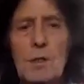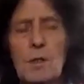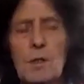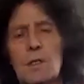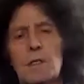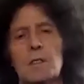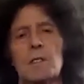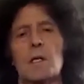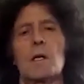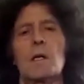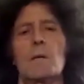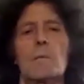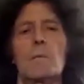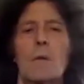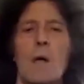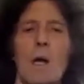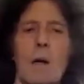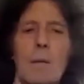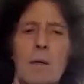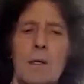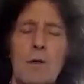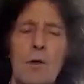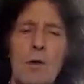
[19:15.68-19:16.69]
all the time.
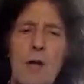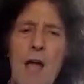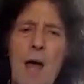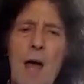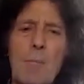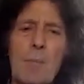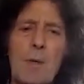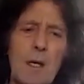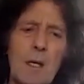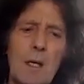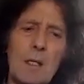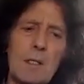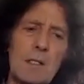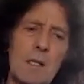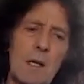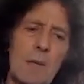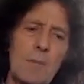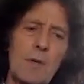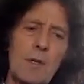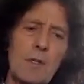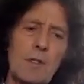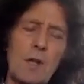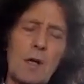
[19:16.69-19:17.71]
I mean, you can't be a
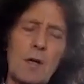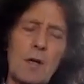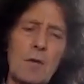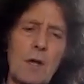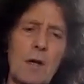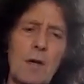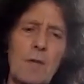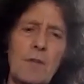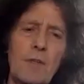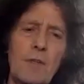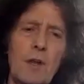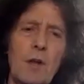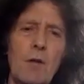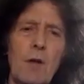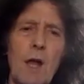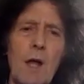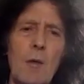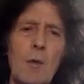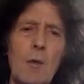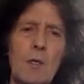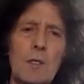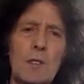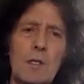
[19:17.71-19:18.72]
contemporary songwriter if you don't
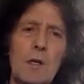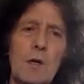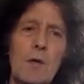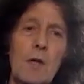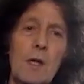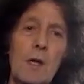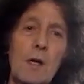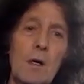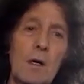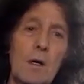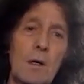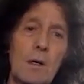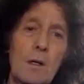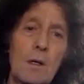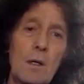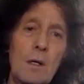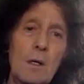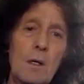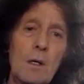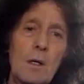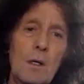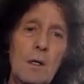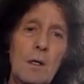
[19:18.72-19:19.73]
like what's going on.
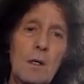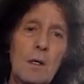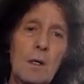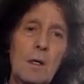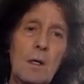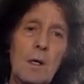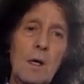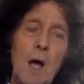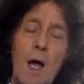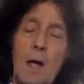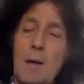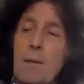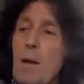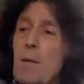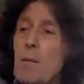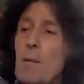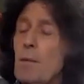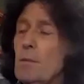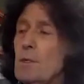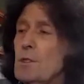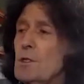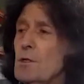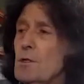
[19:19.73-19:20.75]
Mm. I
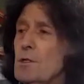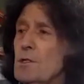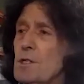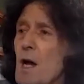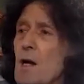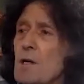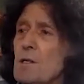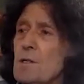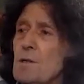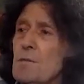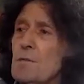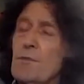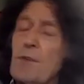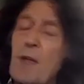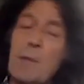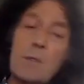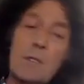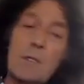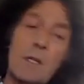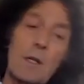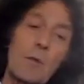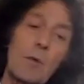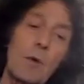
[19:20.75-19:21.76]
remember George Harrison
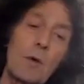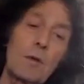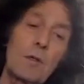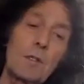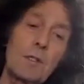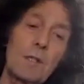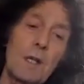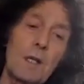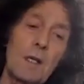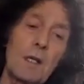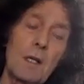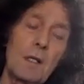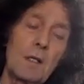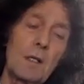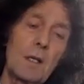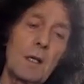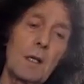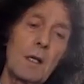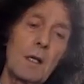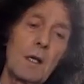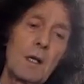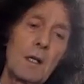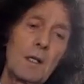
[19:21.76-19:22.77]
famously quoted said he,
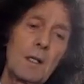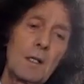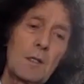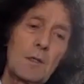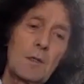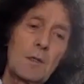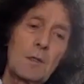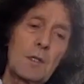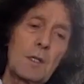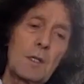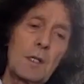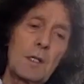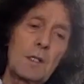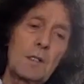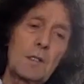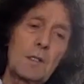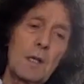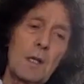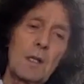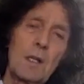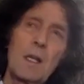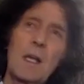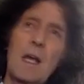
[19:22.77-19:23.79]
this was in his
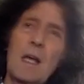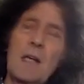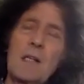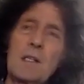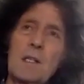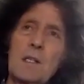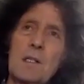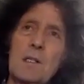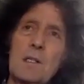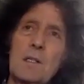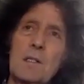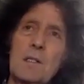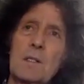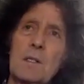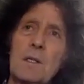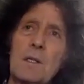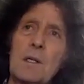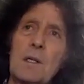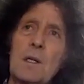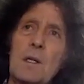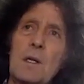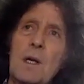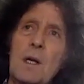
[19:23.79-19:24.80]
in the 80s.
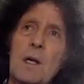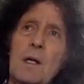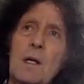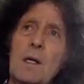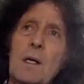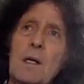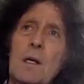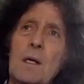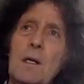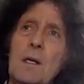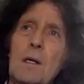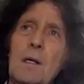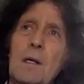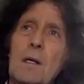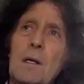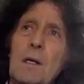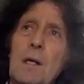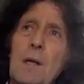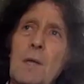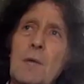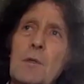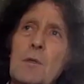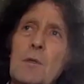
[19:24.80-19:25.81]
Uh,
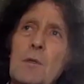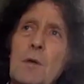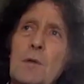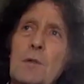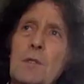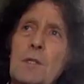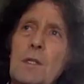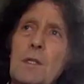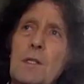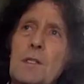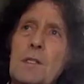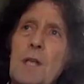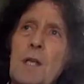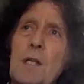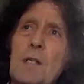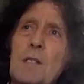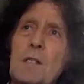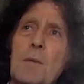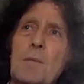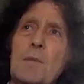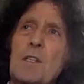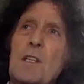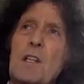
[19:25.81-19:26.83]
he was quoted as saying
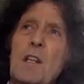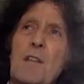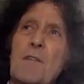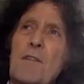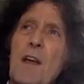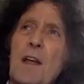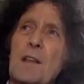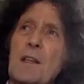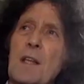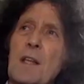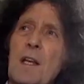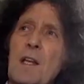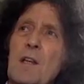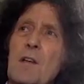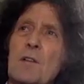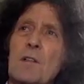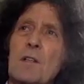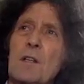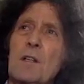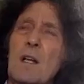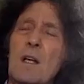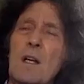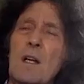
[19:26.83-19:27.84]
something to the effect that he
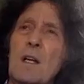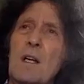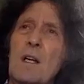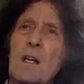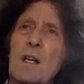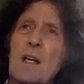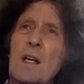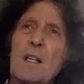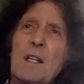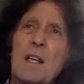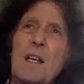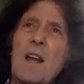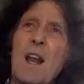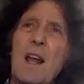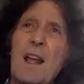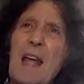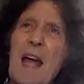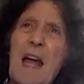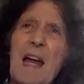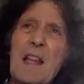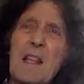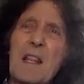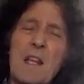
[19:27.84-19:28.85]
couldn't, he didn't like
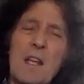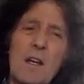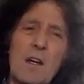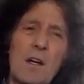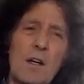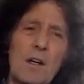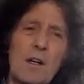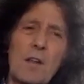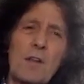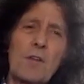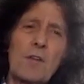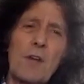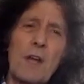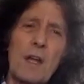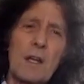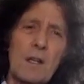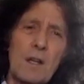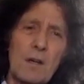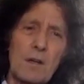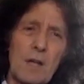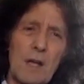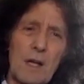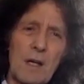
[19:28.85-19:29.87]
anything he heard on the
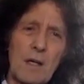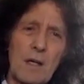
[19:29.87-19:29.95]
radio now.